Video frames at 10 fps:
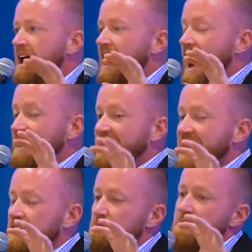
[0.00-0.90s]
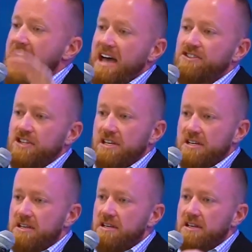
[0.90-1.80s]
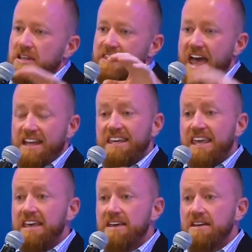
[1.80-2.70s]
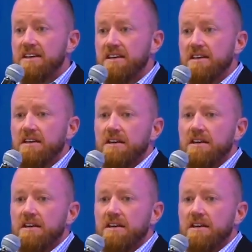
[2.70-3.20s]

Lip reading: I can't imagine that kid